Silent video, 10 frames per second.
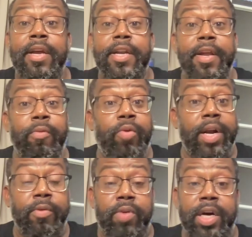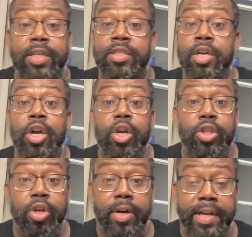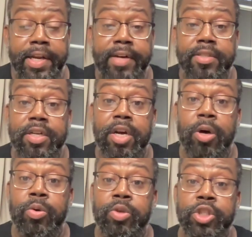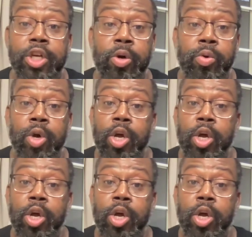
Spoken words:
than what it was 30 years ago. So